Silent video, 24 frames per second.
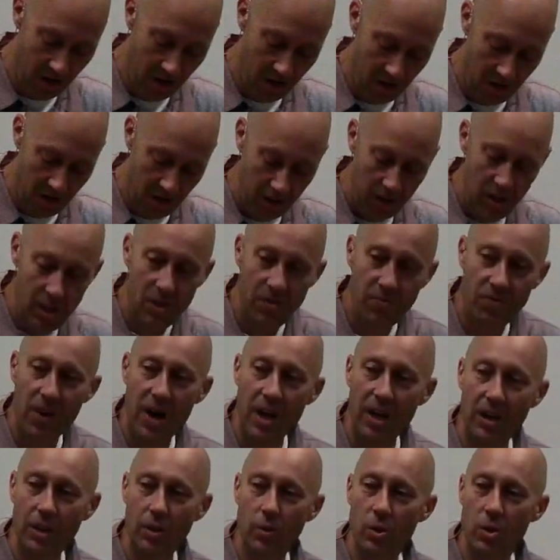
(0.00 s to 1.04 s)
These
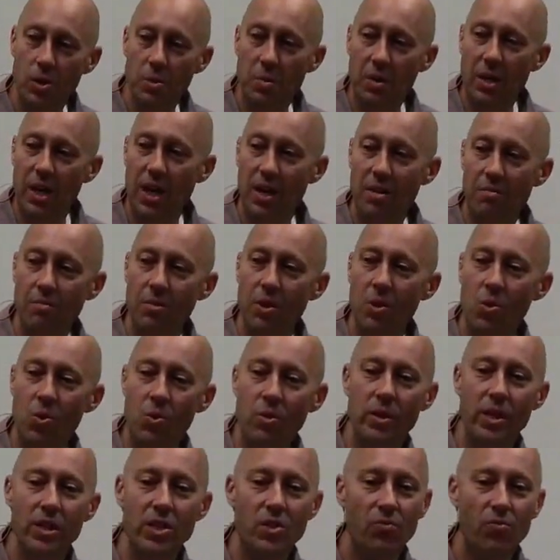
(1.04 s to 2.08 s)
followers became known
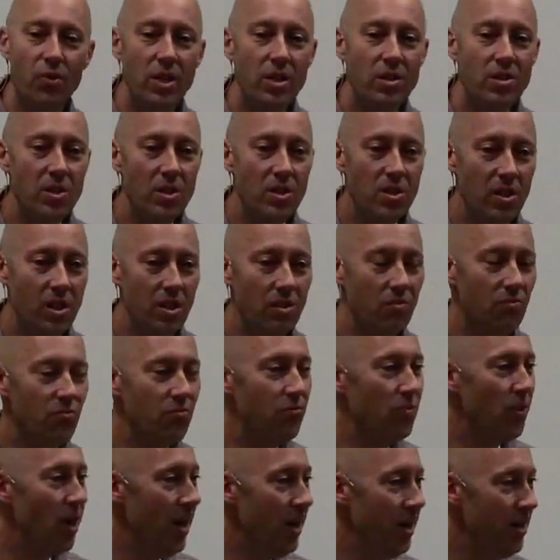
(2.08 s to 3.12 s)
as Franciscan
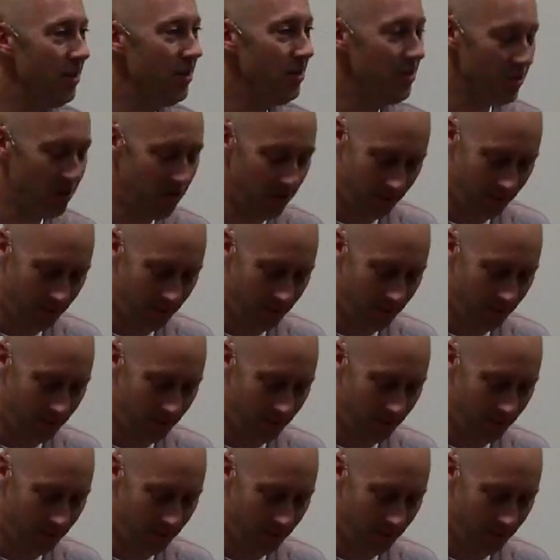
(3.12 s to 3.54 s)
friars,